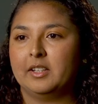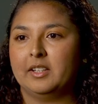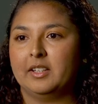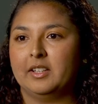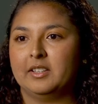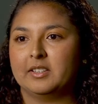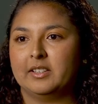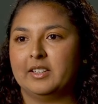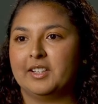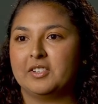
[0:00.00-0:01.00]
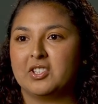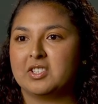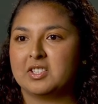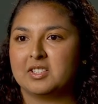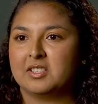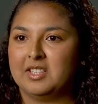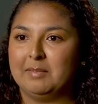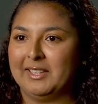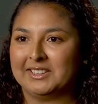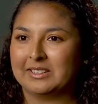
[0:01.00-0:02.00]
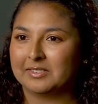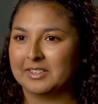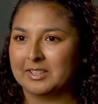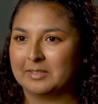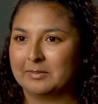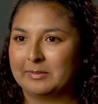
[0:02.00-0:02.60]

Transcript: and I could just see myself in them.